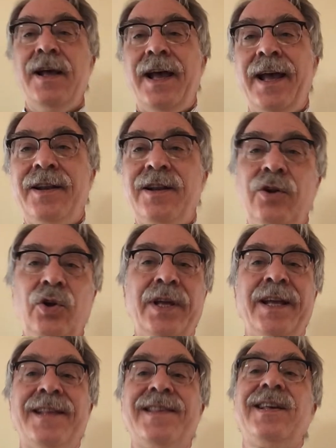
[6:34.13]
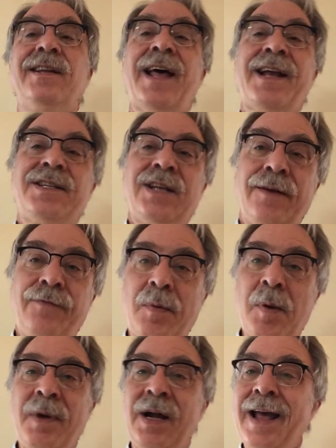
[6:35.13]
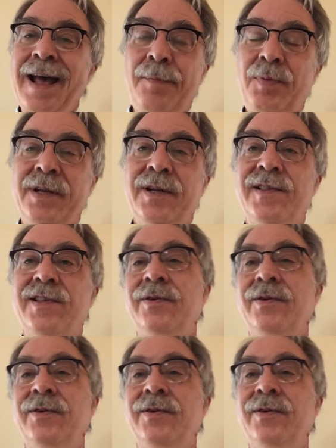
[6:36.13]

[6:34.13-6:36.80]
and looking at selecting from among applicants,